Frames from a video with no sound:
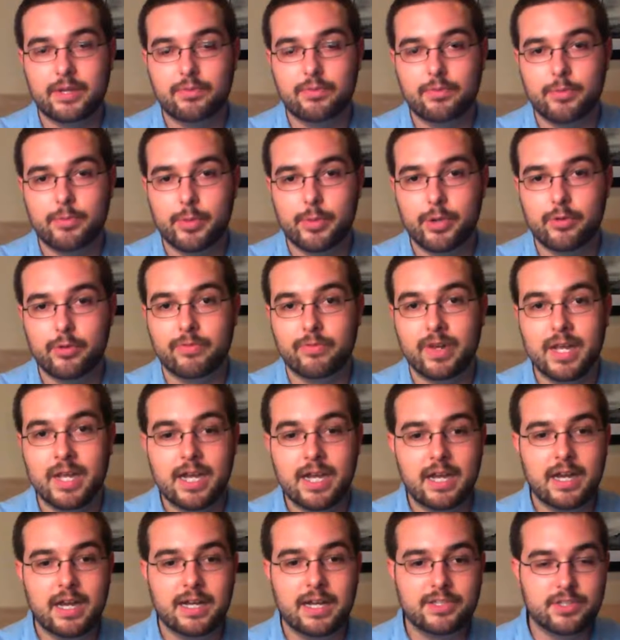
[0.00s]
removed.
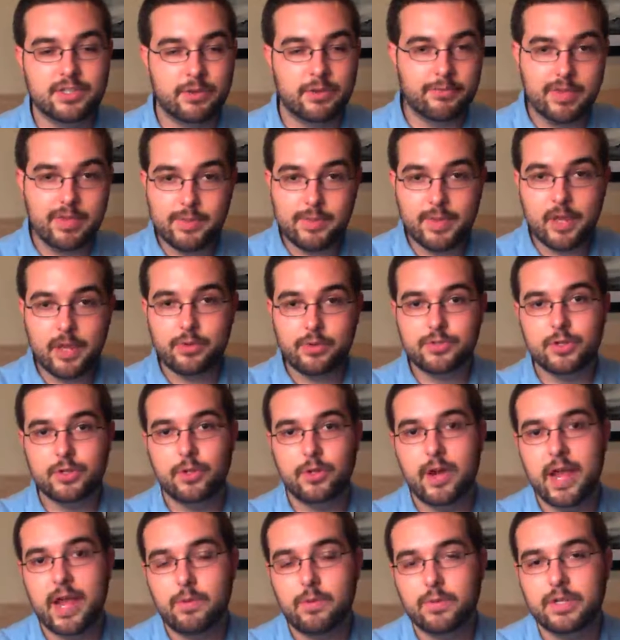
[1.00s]
So Vimeo is a
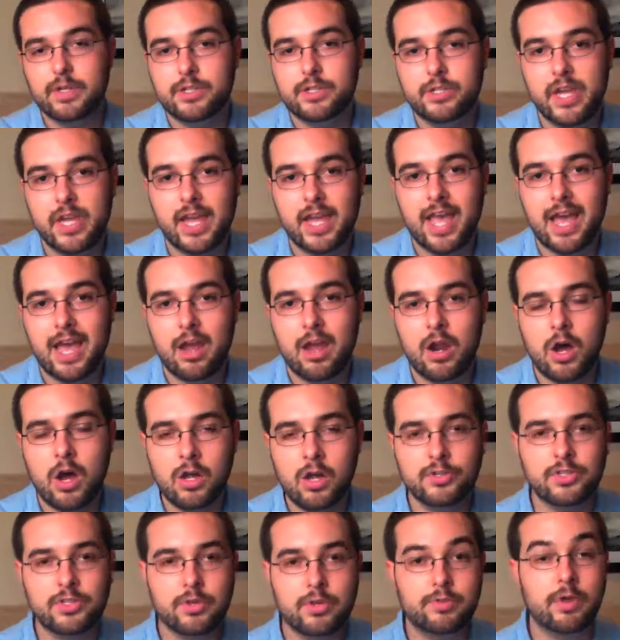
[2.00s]
great one to check out.
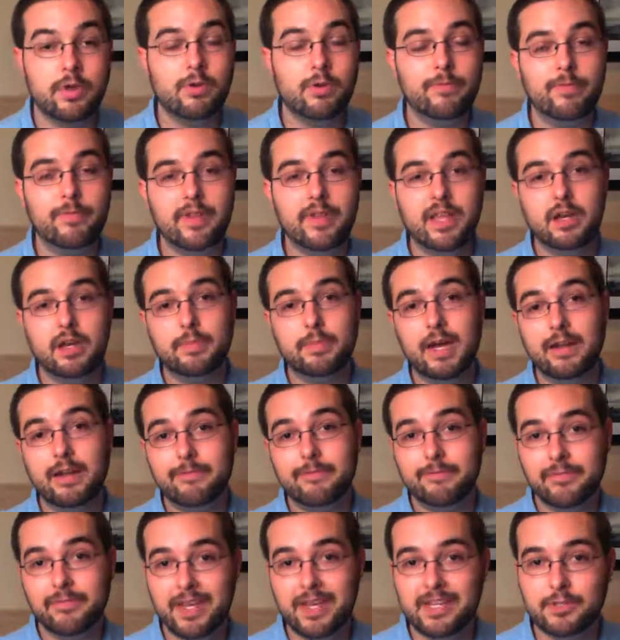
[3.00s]
Also, don't forget about
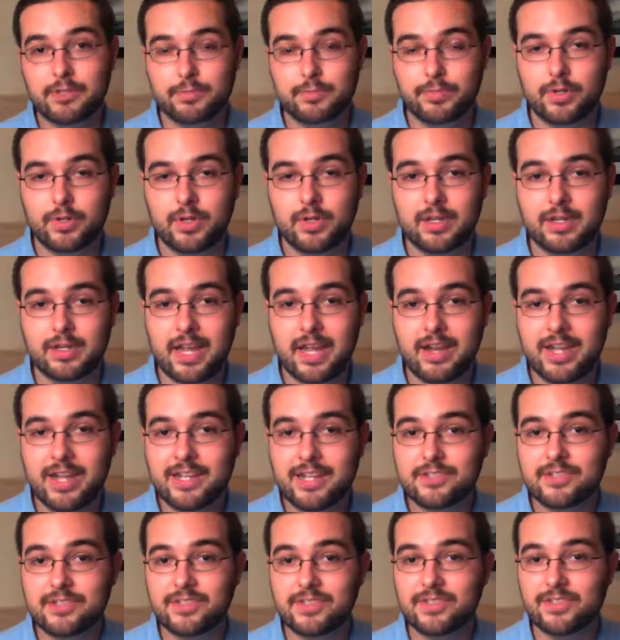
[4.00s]
Facebook. Now,
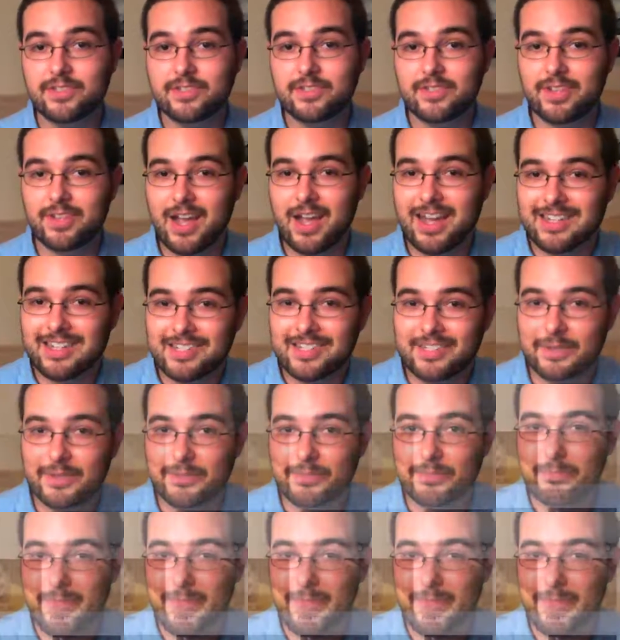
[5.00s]
it's got some